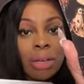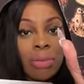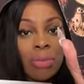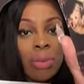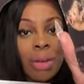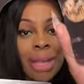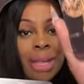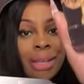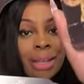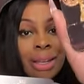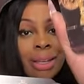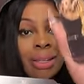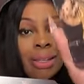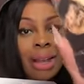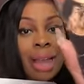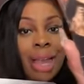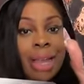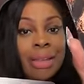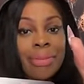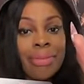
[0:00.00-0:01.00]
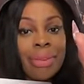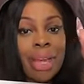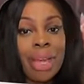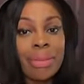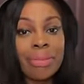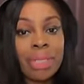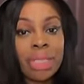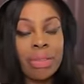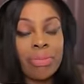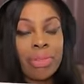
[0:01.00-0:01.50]
With Knight of
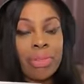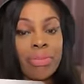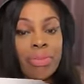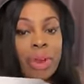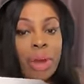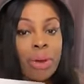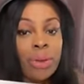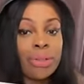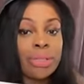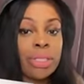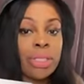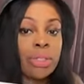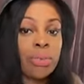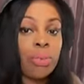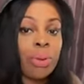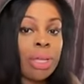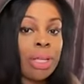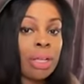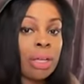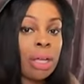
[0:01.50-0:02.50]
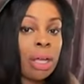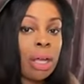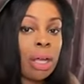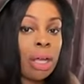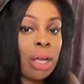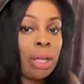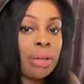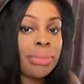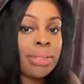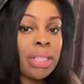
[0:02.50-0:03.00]
Cups in reverse, Three of
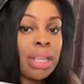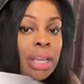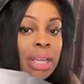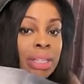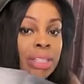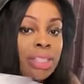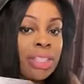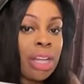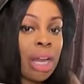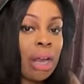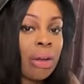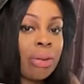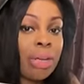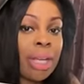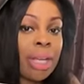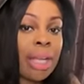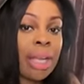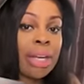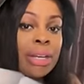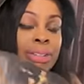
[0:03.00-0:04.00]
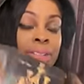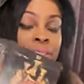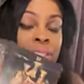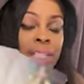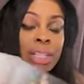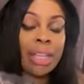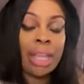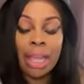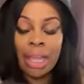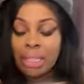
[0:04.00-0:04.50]
Cups, Chariot
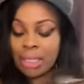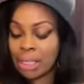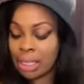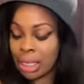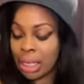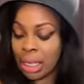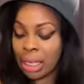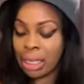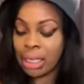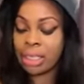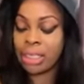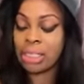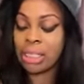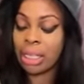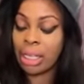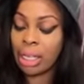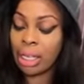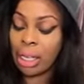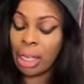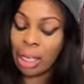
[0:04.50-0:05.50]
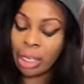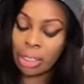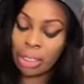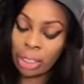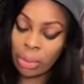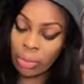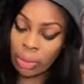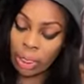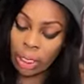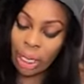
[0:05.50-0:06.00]
energy, Cancer energy,
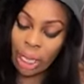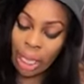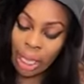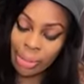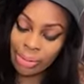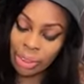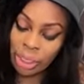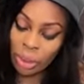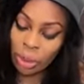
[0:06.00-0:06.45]
Two of Cups.